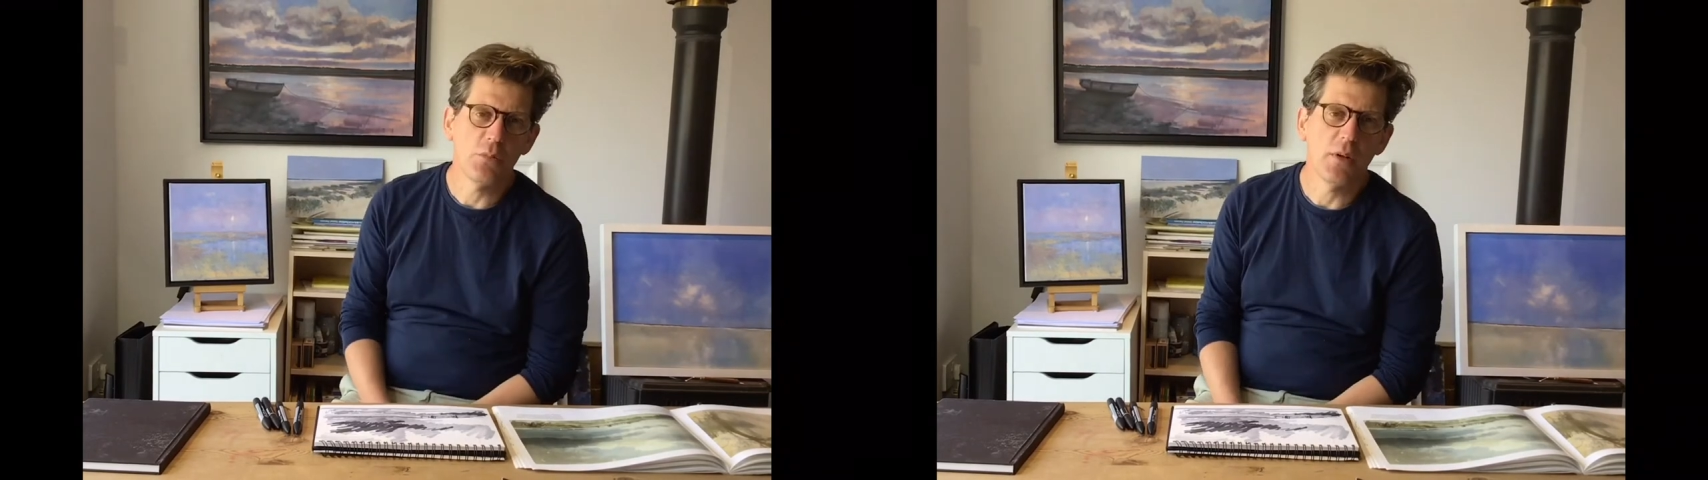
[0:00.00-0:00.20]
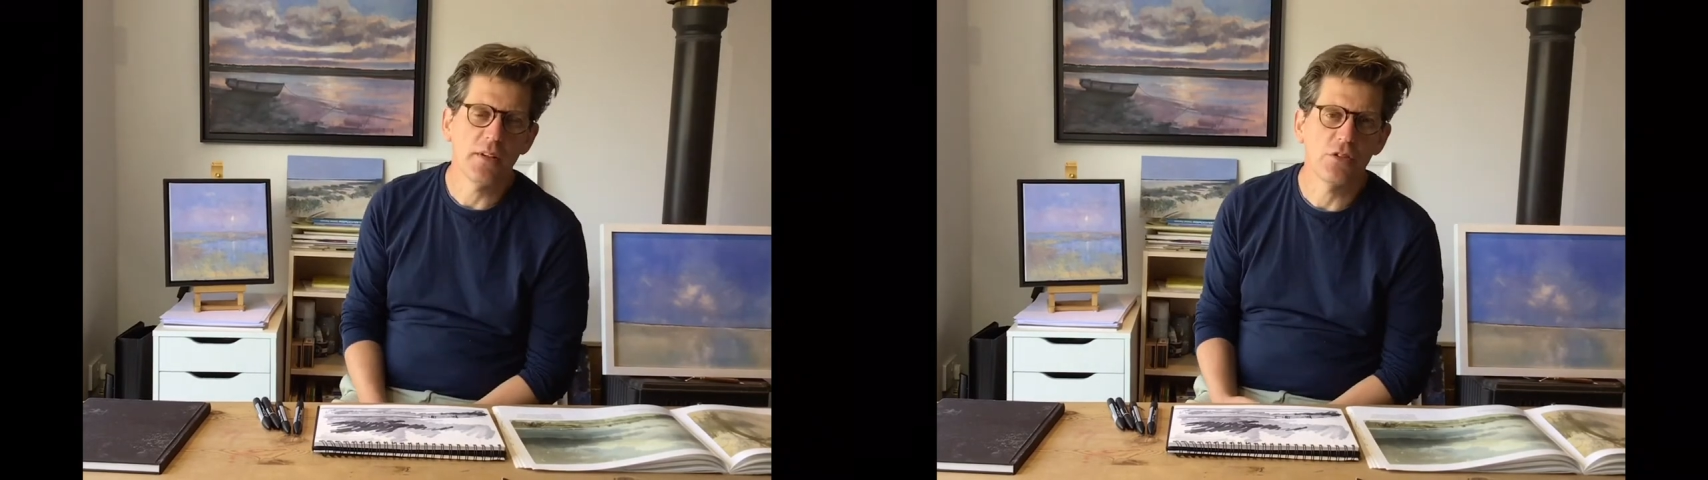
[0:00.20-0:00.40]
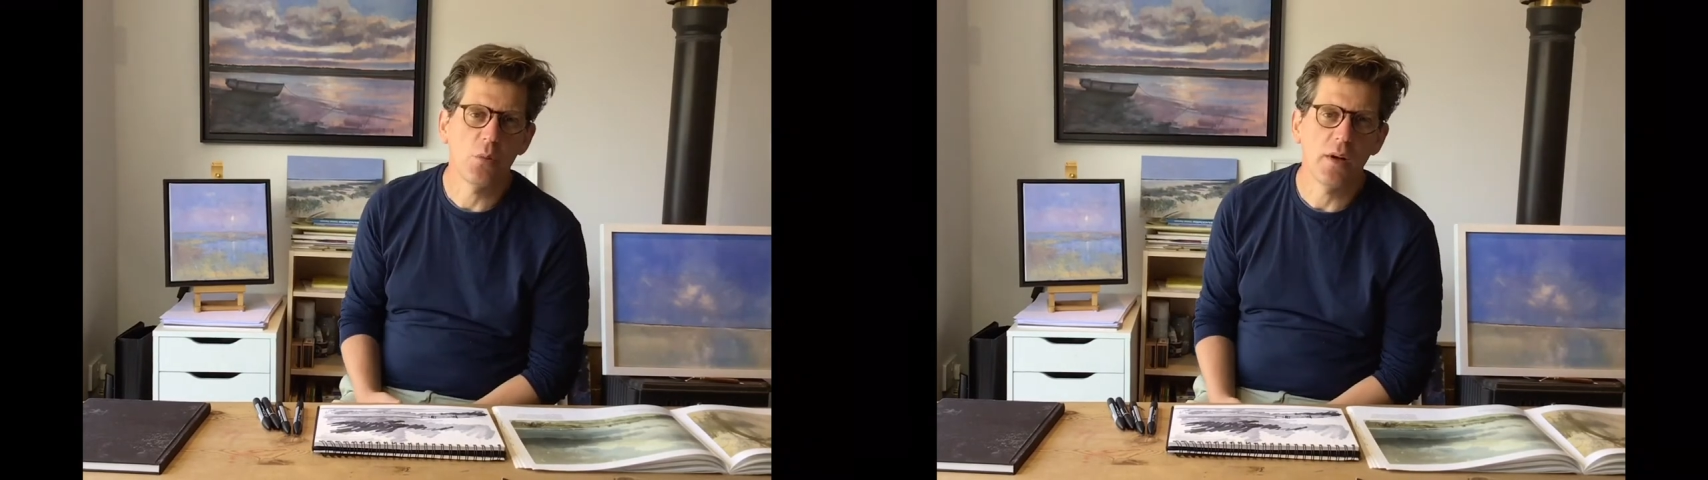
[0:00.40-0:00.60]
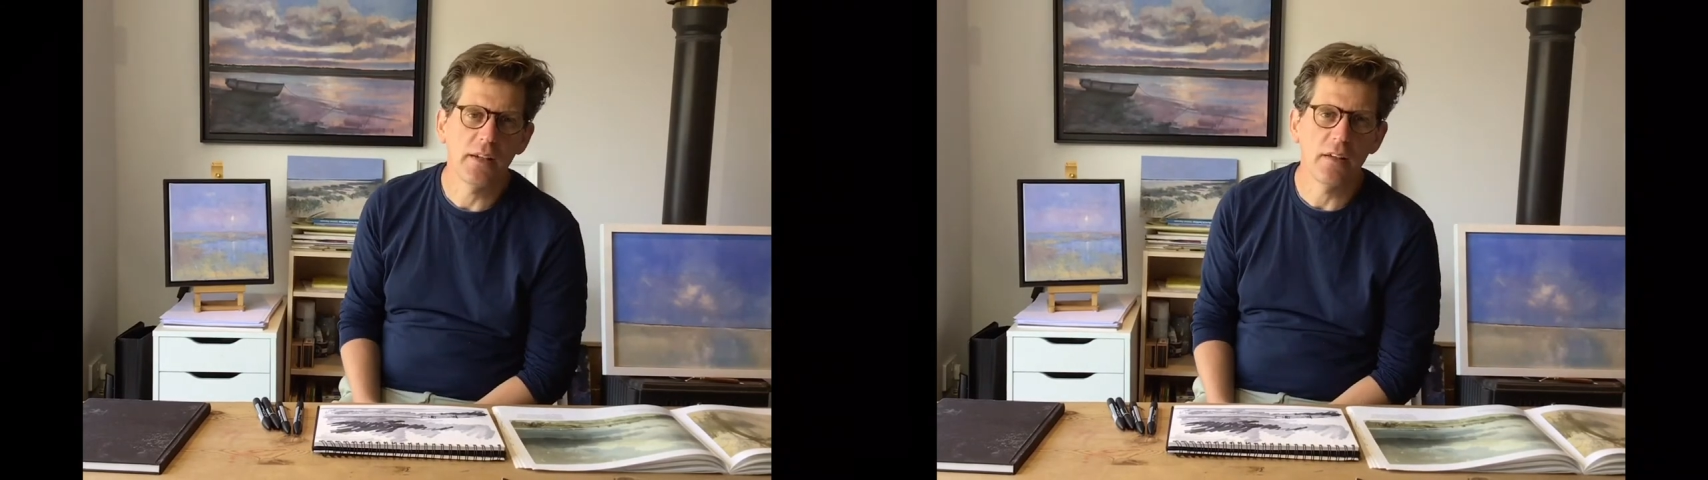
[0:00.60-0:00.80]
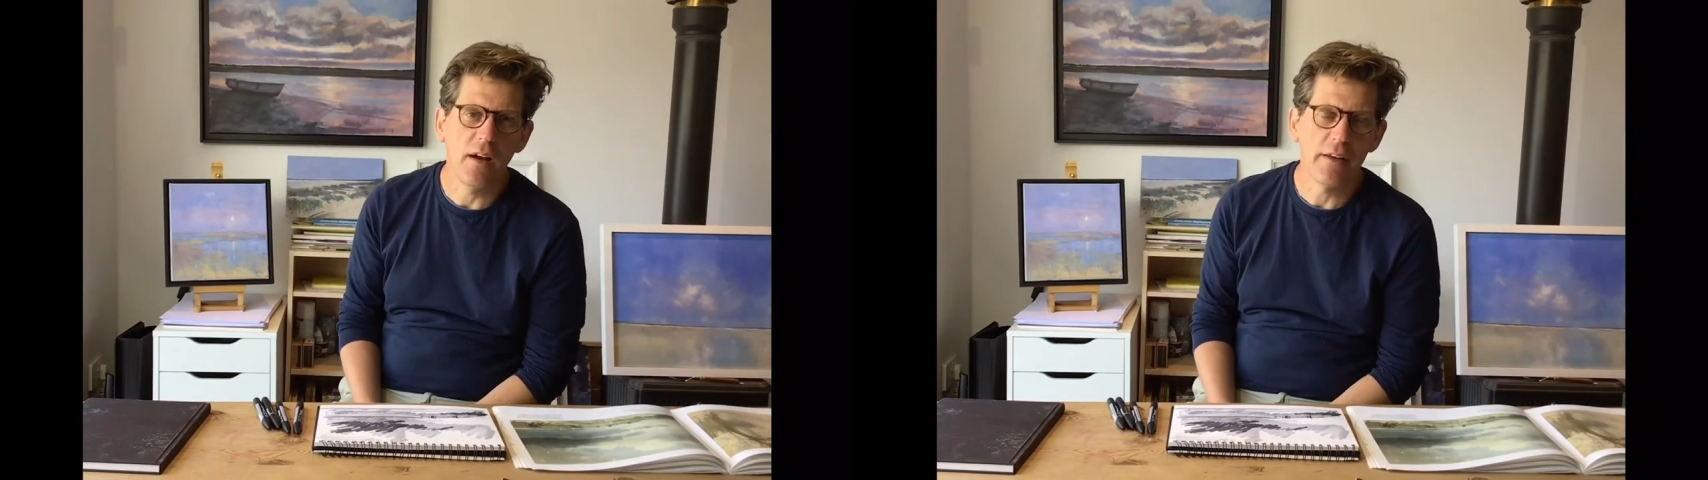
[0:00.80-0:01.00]
one that's quite
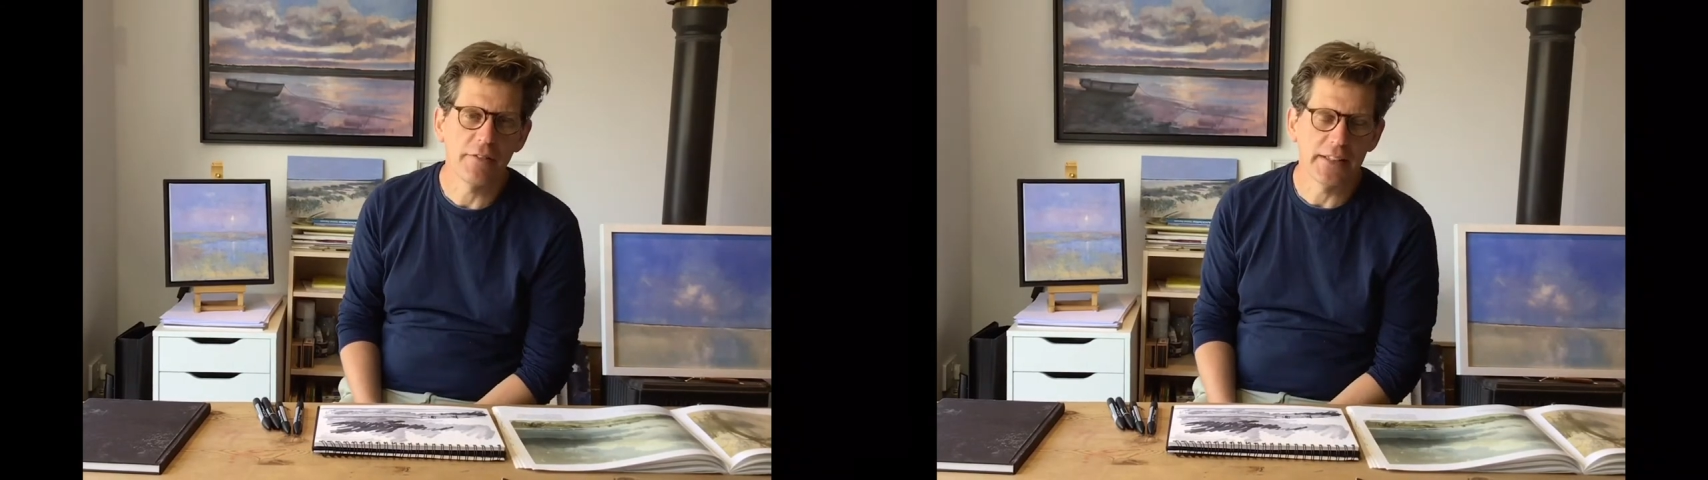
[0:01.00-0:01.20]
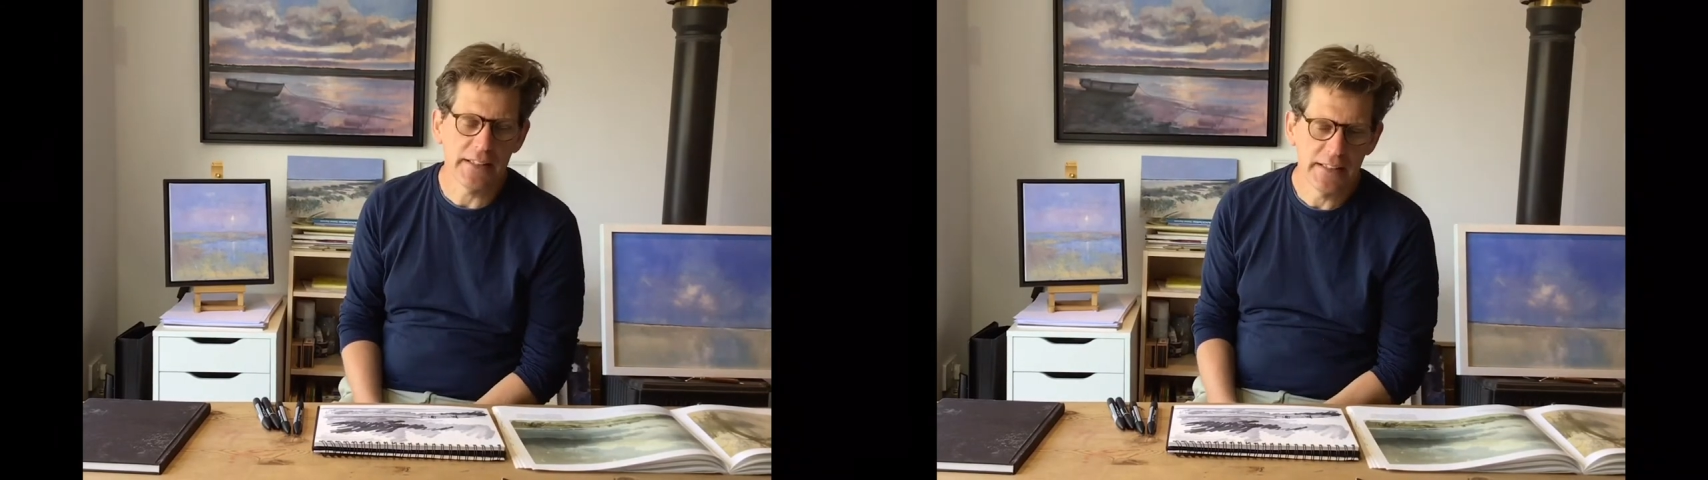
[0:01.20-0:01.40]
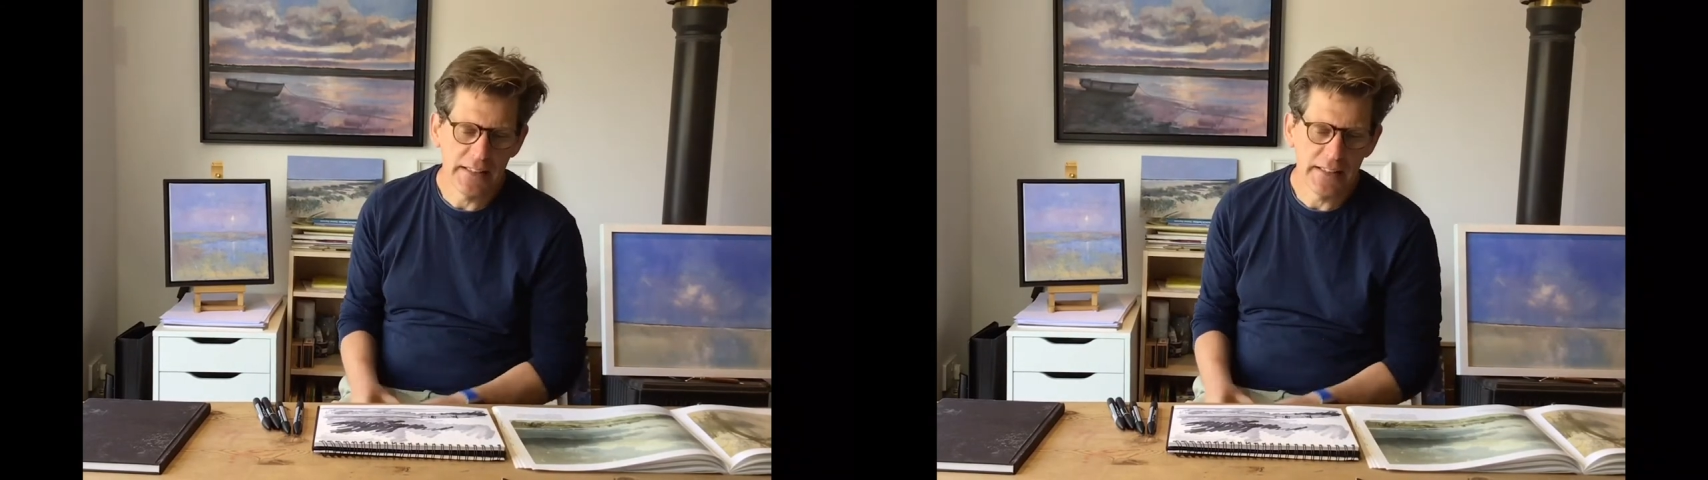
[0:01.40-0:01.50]
lively,